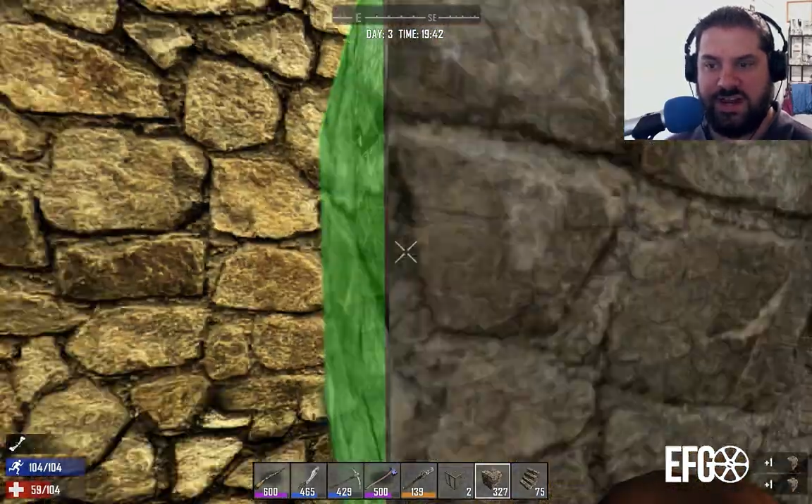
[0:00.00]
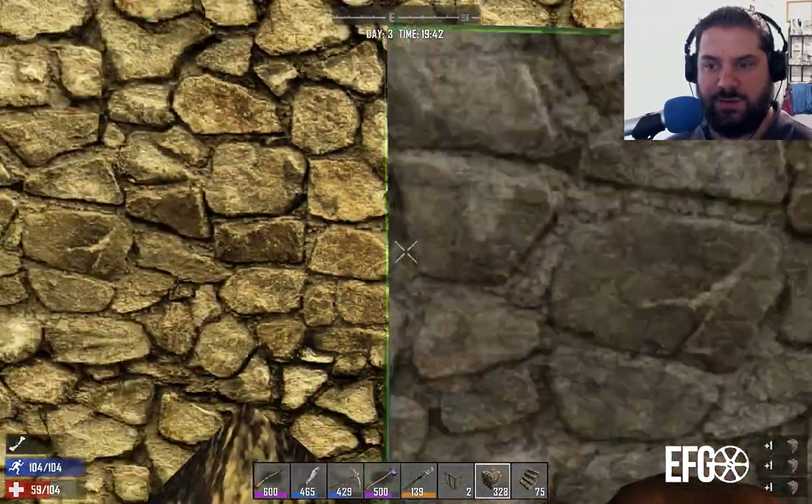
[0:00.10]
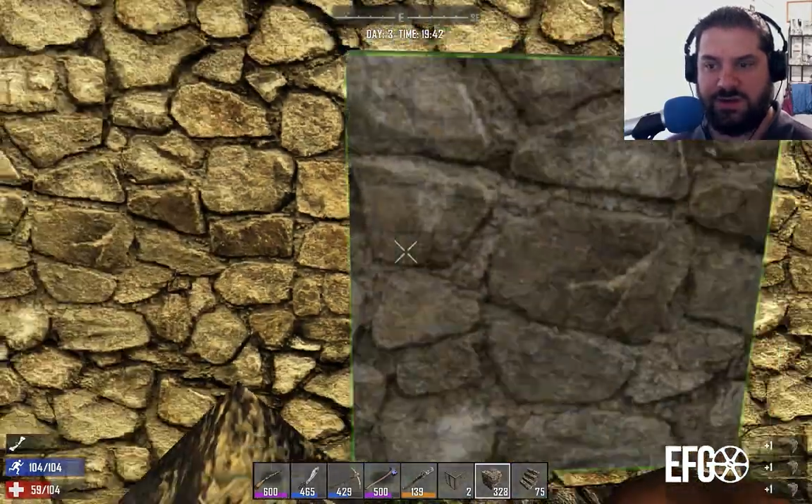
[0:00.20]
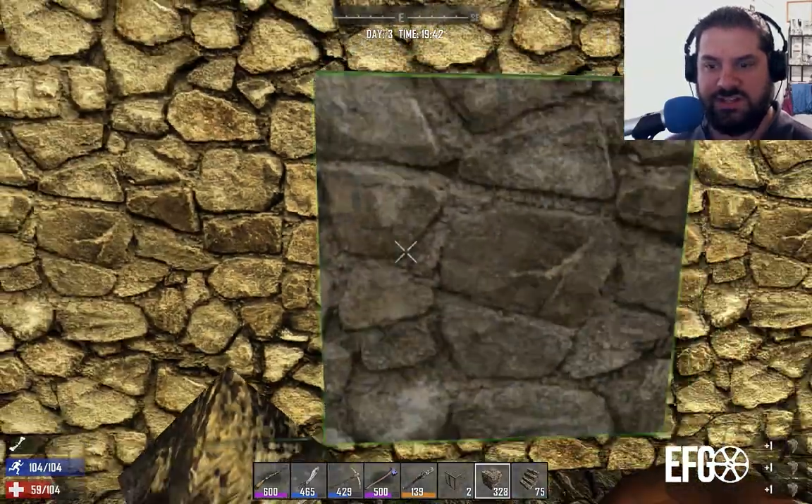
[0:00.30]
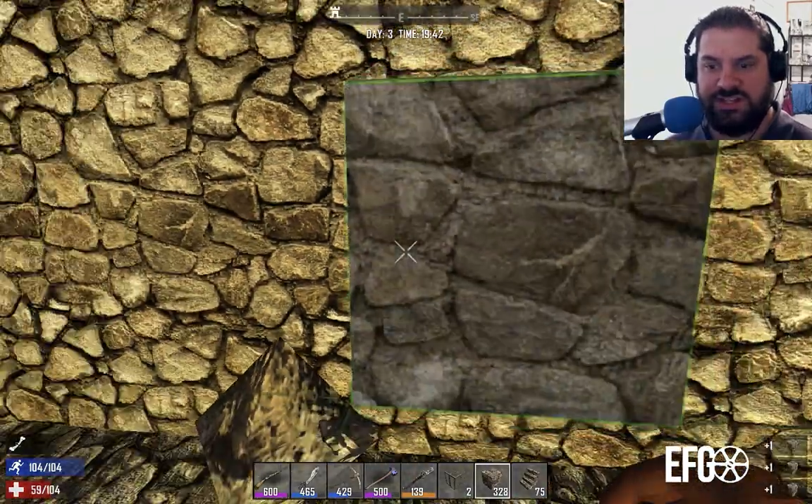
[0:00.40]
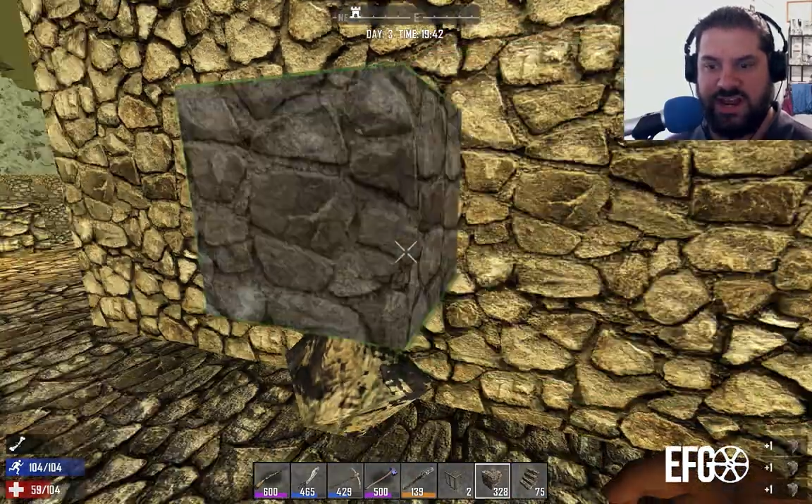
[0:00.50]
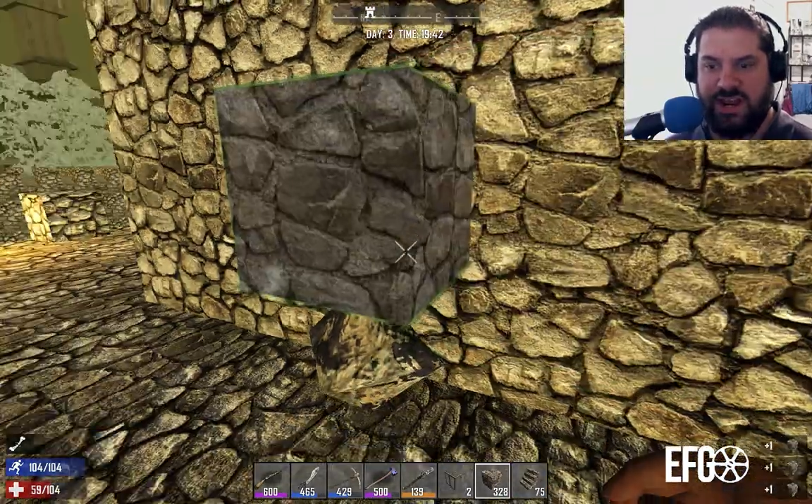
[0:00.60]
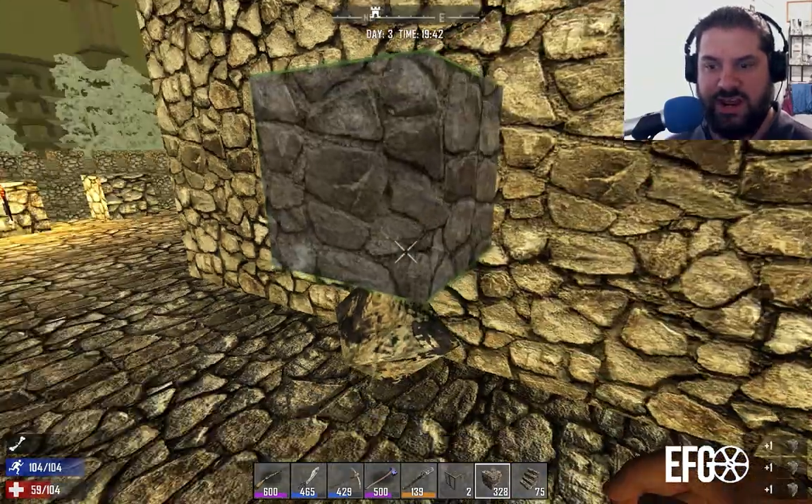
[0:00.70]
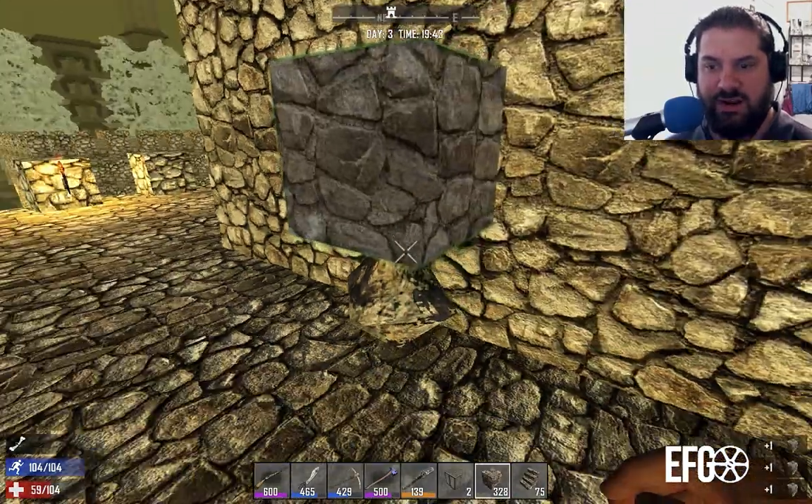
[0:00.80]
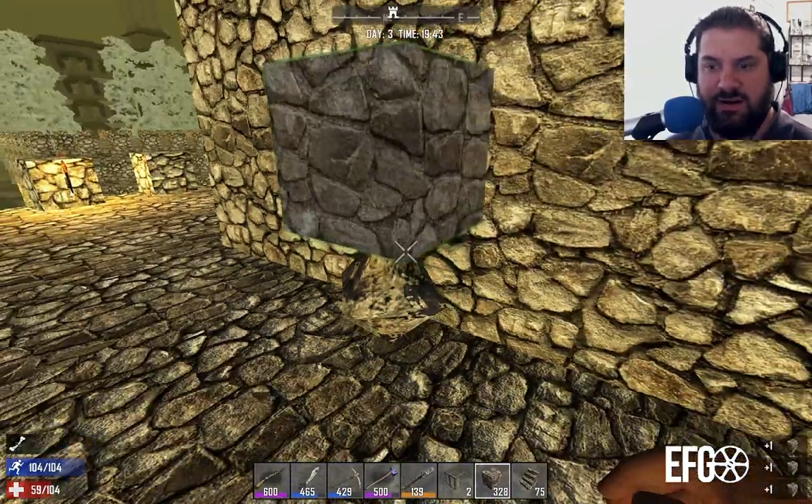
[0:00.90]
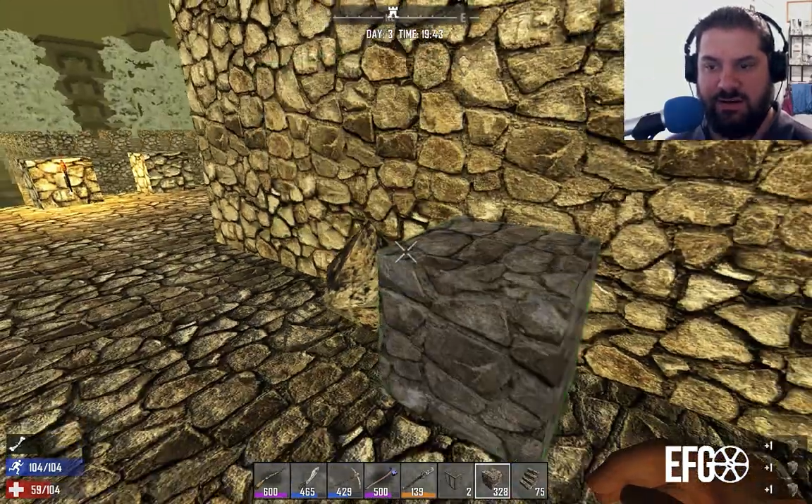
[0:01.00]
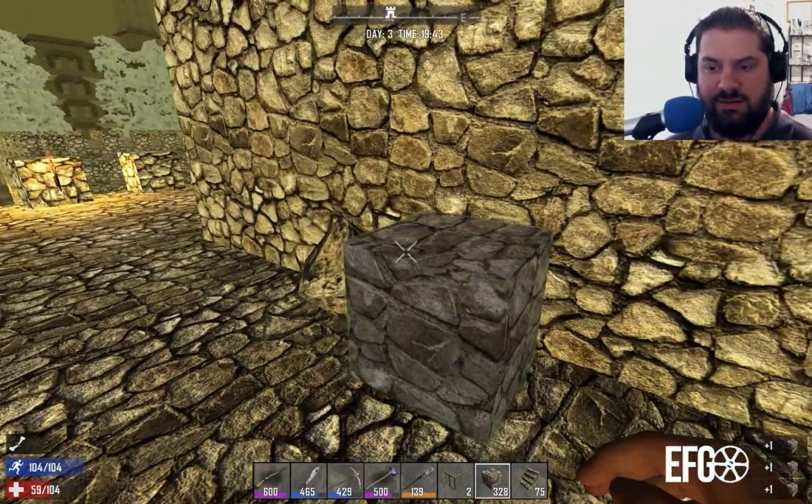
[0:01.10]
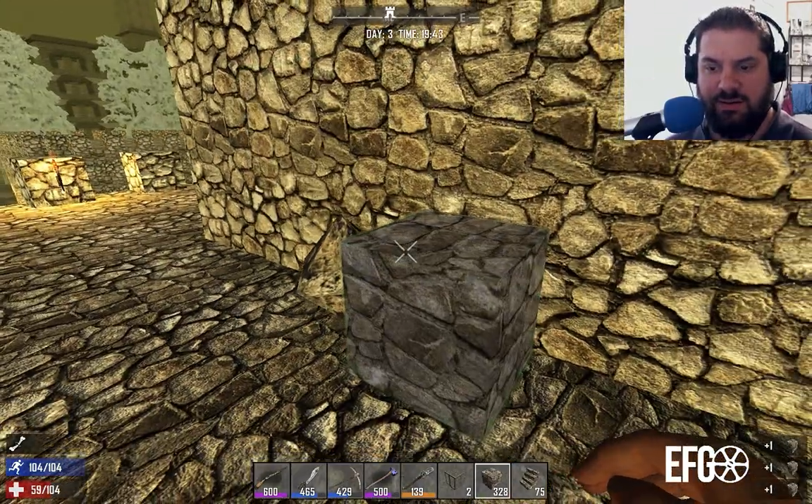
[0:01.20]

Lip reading: want to stay here.